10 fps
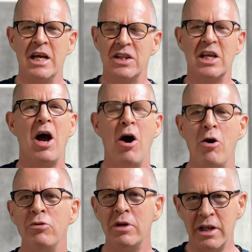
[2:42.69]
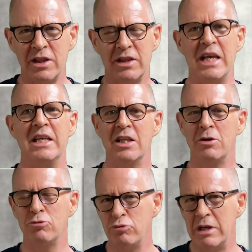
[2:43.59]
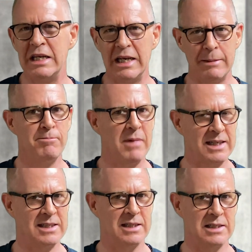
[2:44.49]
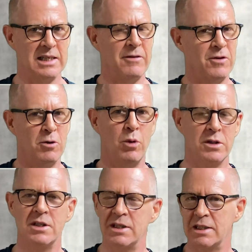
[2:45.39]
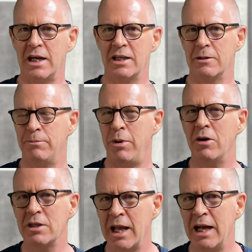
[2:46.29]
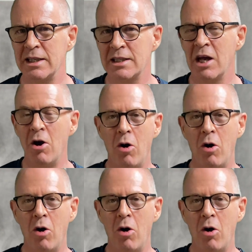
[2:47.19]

The only thing that really matters if you want to start a podcast